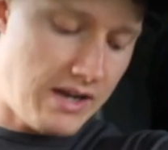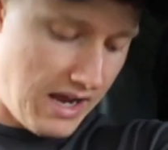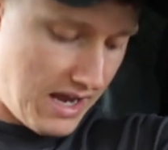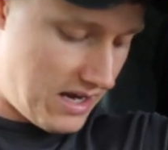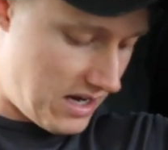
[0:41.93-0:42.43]

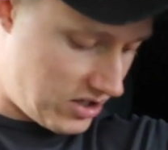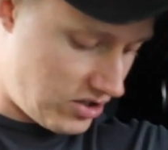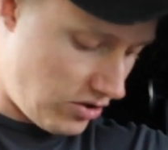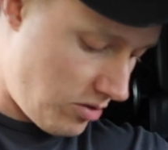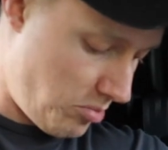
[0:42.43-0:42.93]
And it's
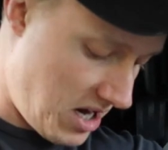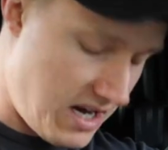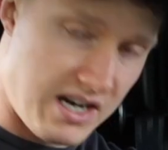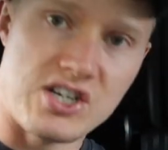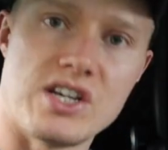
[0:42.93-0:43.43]
not
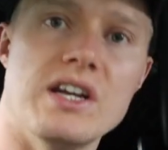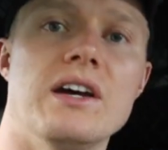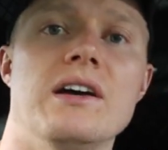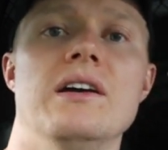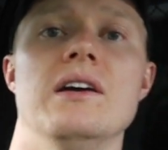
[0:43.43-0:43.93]
competing this
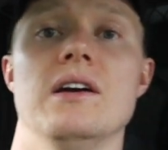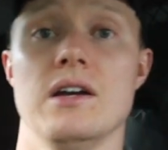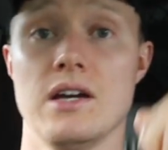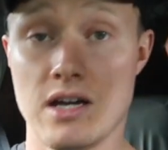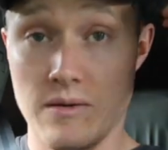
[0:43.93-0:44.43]
year,
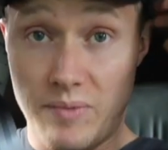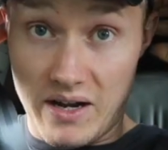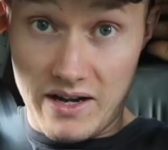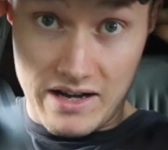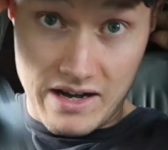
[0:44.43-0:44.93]

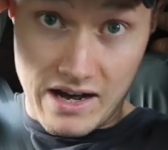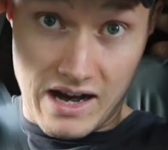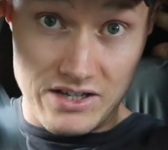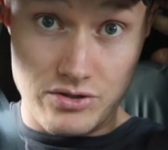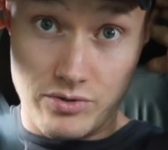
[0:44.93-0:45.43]
but
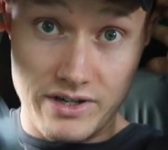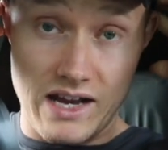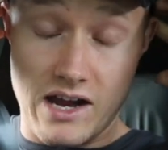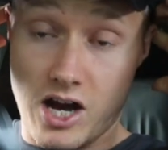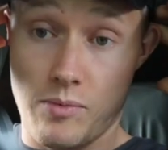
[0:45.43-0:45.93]
I do want to
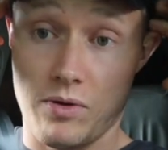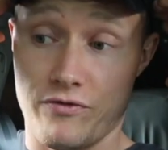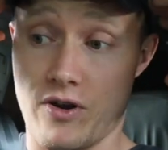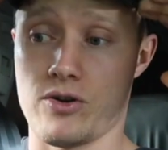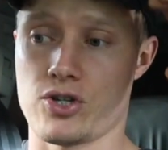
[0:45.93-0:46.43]
get a couple of
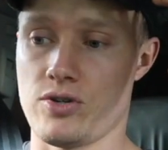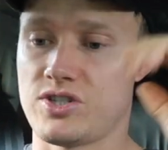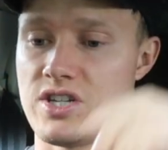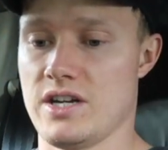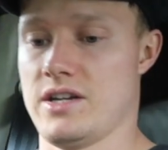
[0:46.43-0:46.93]
photo
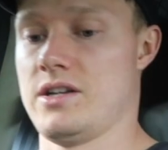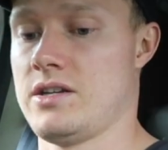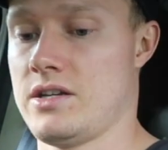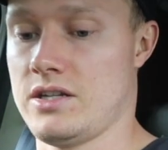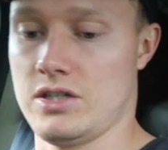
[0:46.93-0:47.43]
shoots done.
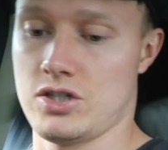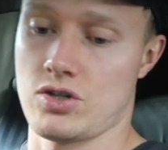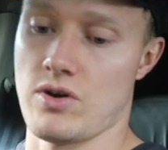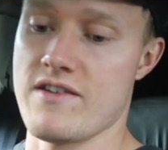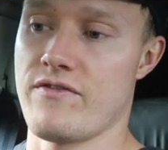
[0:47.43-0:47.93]
It's
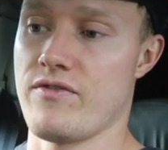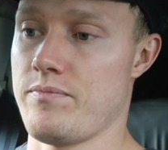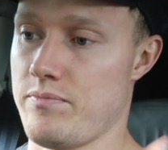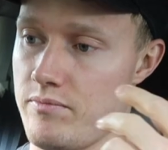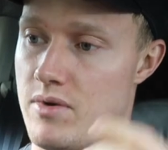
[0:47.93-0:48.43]
great for
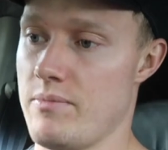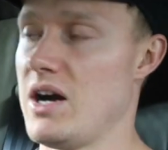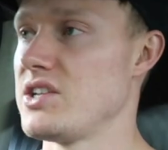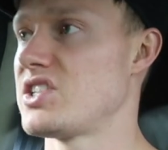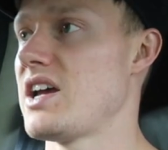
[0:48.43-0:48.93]
my
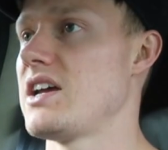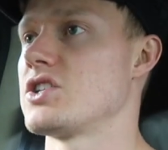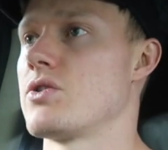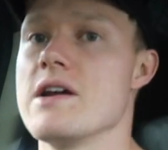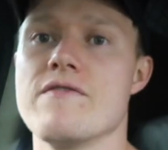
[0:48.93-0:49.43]
mindset,
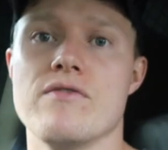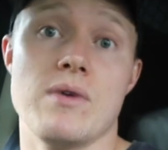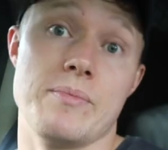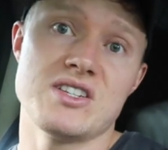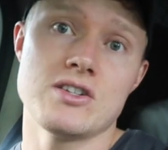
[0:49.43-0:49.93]
it's great for
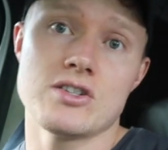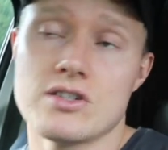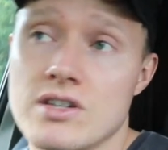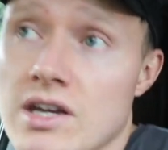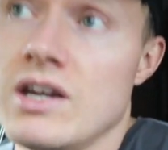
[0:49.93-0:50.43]
my business.